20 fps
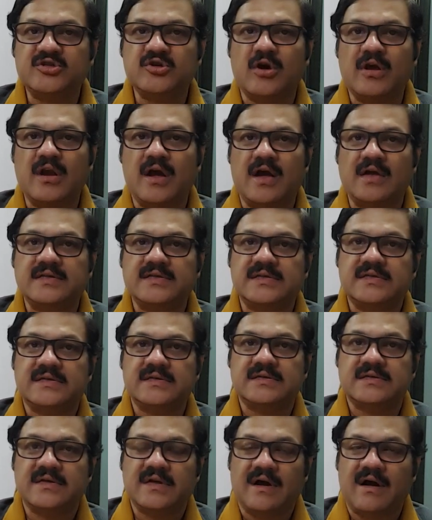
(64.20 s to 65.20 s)

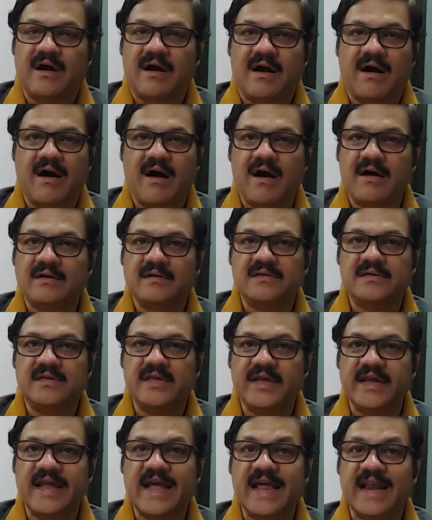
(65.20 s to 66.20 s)
Cholas are
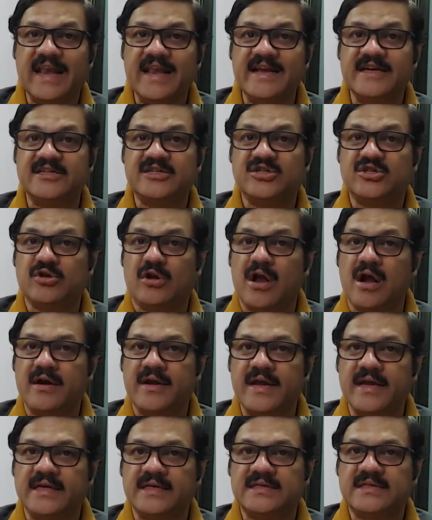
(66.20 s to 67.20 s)
the earliest Chola
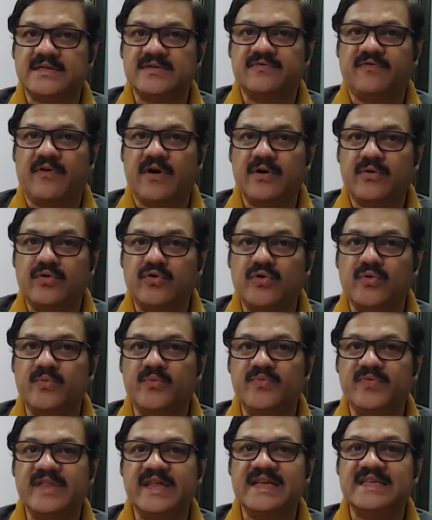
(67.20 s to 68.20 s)
kings for
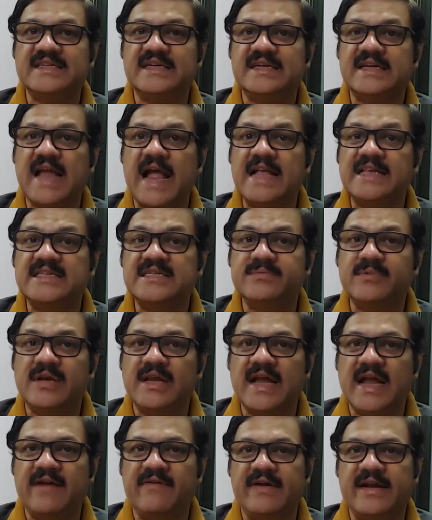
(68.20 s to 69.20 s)
whom there is a
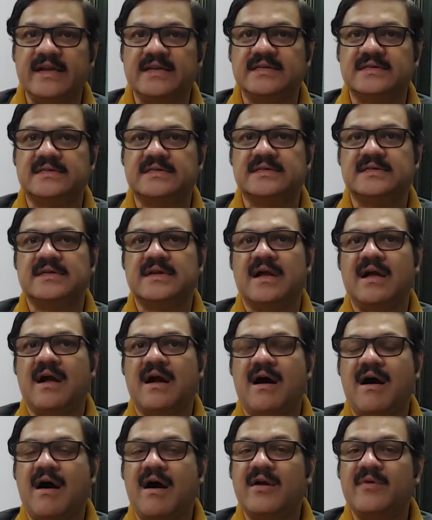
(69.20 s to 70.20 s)
tangible evidence
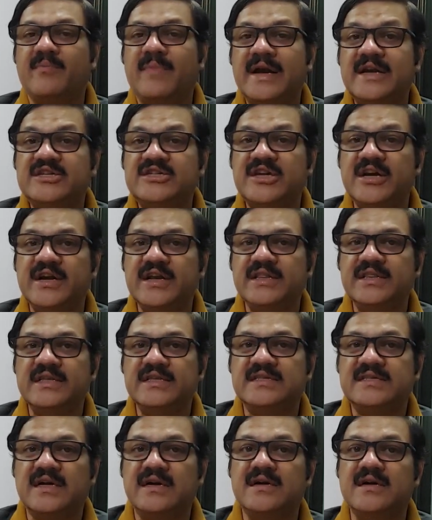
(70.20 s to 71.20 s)
are mentioned in the
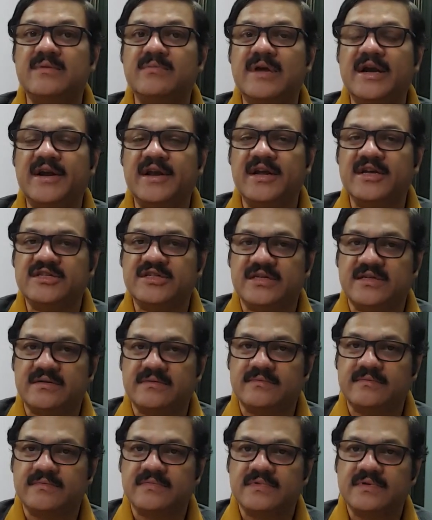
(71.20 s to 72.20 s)
Sangam literature.
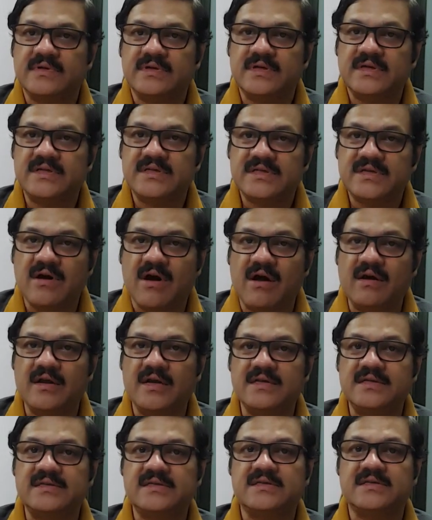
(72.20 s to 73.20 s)

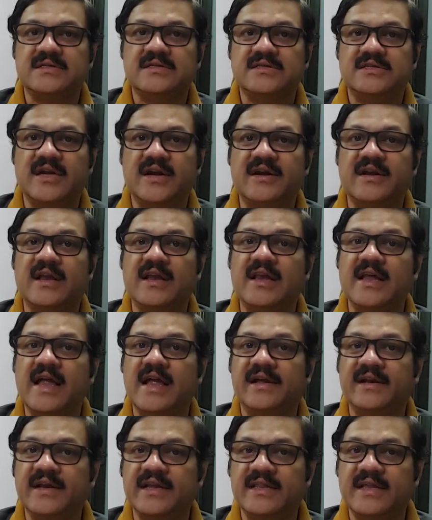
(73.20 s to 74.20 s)
Scholars generally
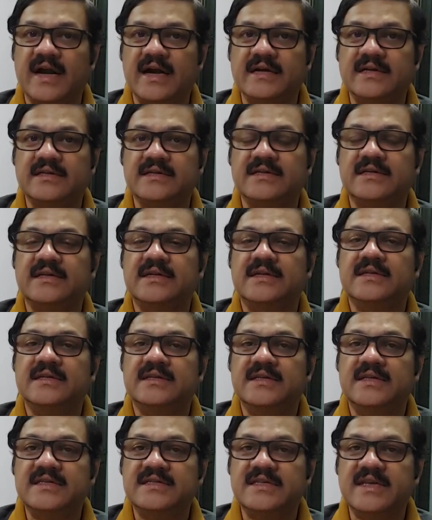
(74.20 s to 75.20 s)
agree that
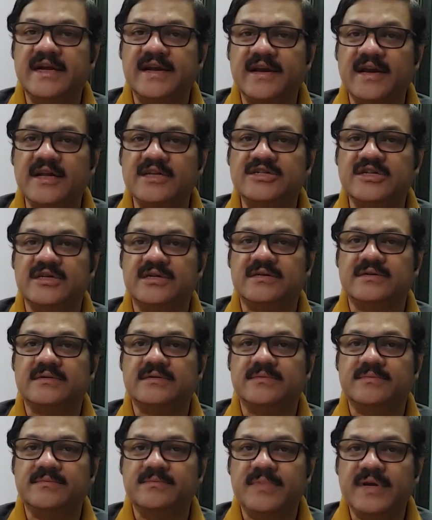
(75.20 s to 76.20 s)
this literature
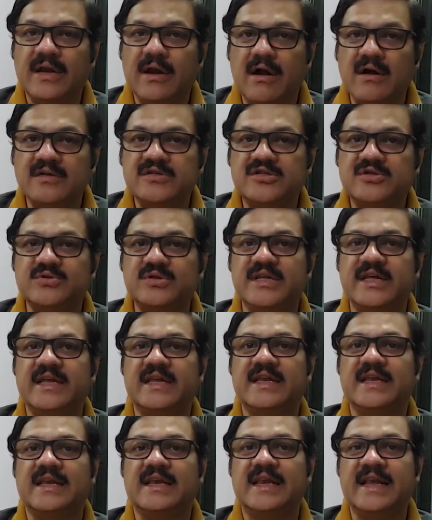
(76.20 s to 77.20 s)
belongs to
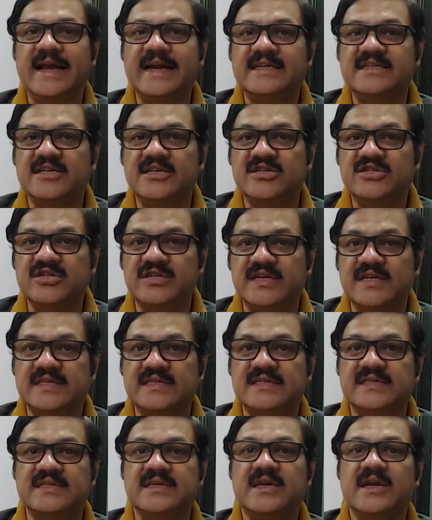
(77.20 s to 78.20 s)
the late
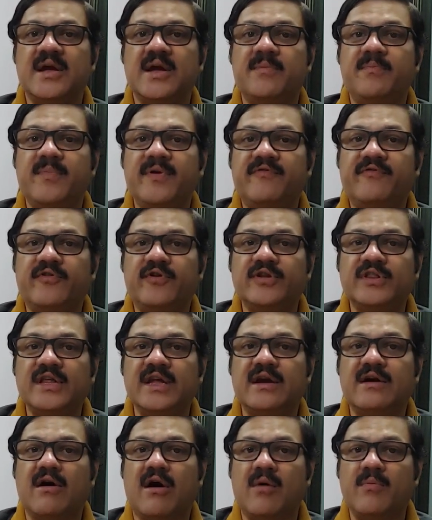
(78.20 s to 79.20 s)
centuries before
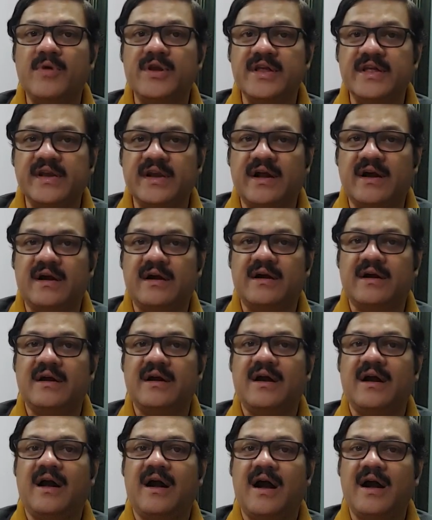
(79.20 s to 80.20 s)
the Common Era
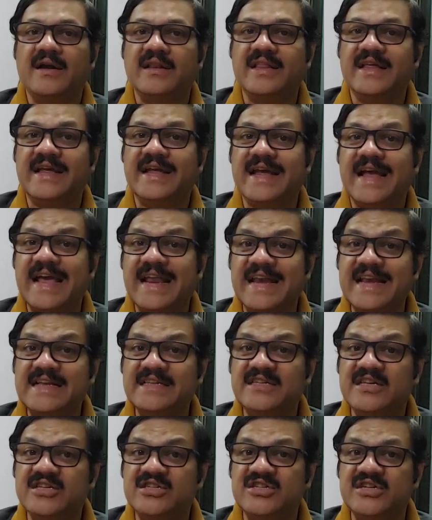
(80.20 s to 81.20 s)
and the early
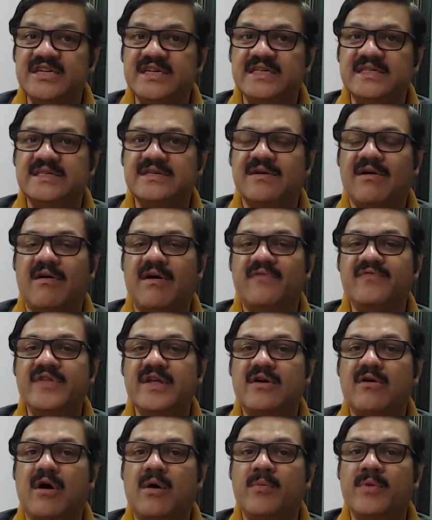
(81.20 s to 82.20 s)
centuries of
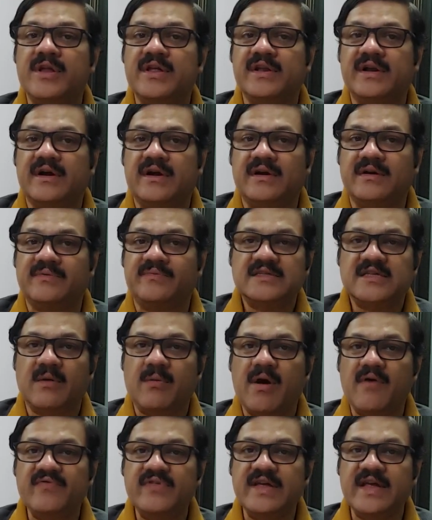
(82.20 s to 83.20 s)
the Common Era.
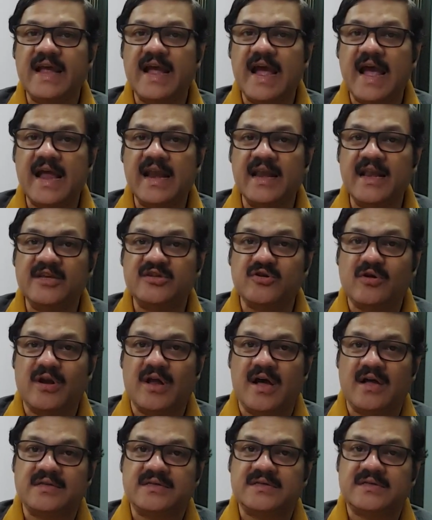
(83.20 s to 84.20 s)
Some of the early
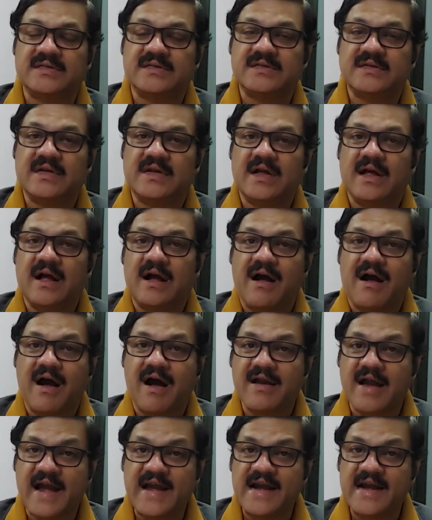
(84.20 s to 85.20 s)
Cholas
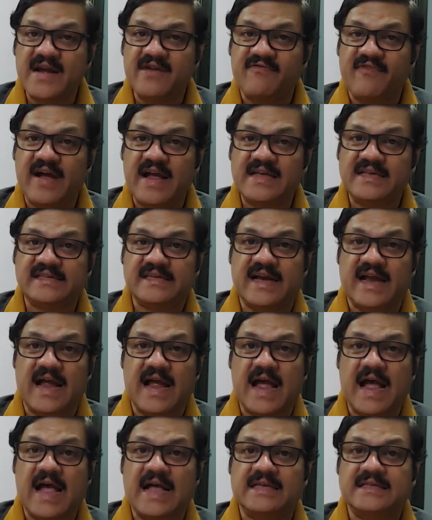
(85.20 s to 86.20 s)
are identified
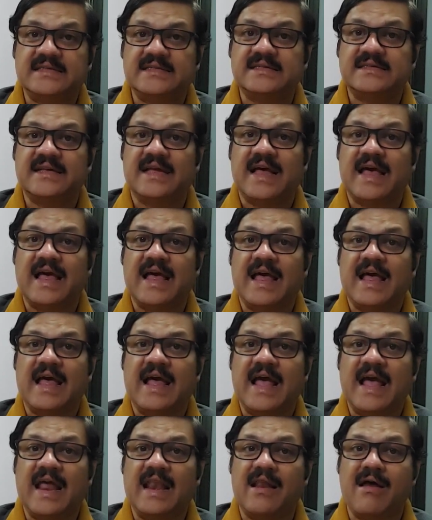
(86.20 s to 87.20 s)
as
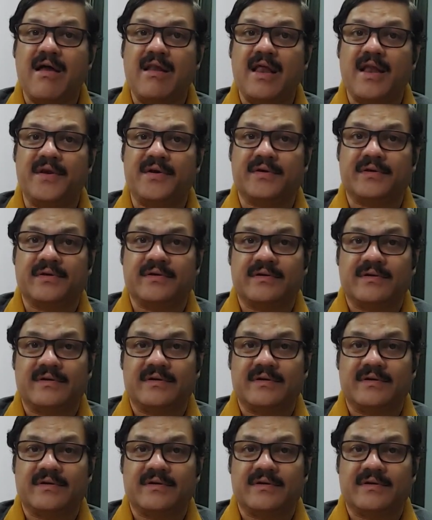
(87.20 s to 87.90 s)
V.V.L.N.